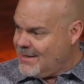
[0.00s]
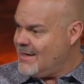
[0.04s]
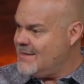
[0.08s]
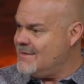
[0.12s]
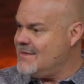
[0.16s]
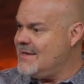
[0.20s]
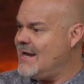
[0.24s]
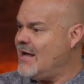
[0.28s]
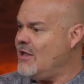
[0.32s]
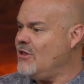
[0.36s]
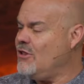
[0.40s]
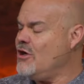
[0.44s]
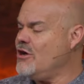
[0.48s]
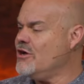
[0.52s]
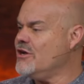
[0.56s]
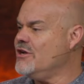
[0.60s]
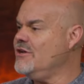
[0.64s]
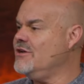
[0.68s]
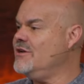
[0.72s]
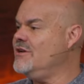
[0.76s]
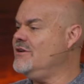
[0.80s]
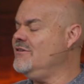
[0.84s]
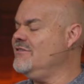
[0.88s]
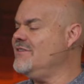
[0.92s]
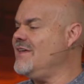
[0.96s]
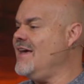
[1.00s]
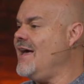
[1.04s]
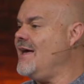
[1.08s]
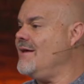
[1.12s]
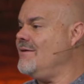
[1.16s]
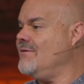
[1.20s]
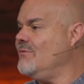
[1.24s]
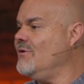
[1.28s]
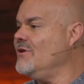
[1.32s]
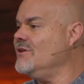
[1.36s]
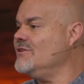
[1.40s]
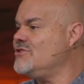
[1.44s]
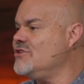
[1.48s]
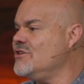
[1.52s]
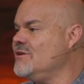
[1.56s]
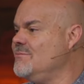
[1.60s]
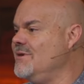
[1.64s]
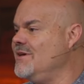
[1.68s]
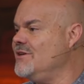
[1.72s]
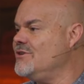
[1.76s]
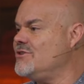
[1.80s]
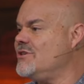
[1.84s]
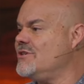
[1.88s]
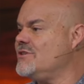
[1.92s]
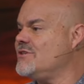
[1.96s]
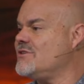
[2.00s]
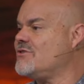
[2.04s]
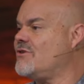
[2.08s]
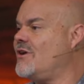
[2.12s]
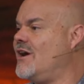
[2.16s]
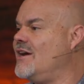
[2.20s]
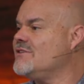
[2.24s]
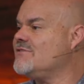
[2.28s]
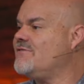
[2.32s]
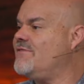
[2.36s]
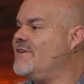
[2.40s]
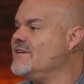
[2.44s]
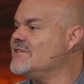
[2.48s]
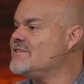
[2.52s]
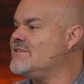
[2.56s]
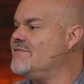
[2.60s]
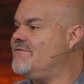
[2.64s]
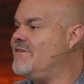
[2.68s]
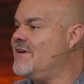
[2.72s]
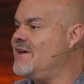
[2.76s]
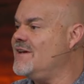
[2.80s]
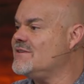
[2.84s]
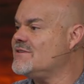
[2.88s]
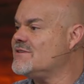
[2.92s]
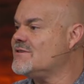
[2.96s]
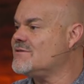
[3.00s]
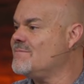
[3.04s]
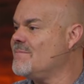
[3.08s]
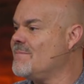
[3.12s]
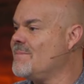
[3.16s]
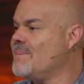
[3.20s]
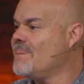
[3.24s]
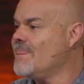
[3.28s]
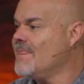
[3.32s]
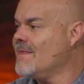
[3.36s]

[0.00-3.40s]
And then how long are you to do that? Well, until you meet Jesus Christ face to face.